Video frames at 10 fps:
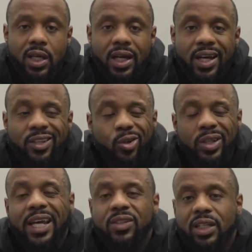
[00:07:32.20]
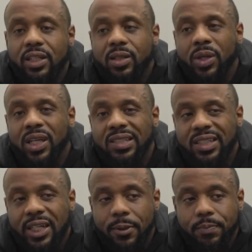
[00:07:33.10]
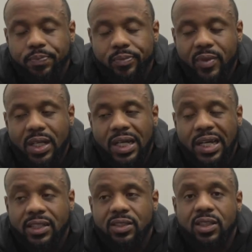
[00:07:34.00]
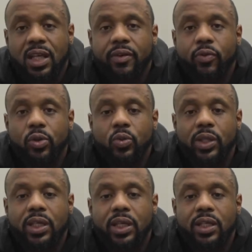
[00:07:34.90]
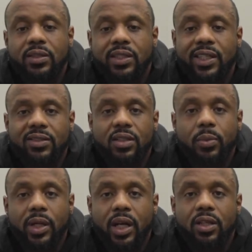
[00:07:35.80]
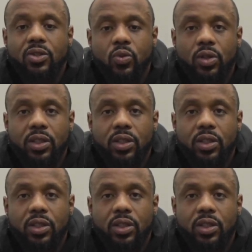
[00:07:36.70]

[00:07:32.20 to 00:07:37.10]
The only downside to me is that it's July 4th weekend. Tickets are going to be out of this world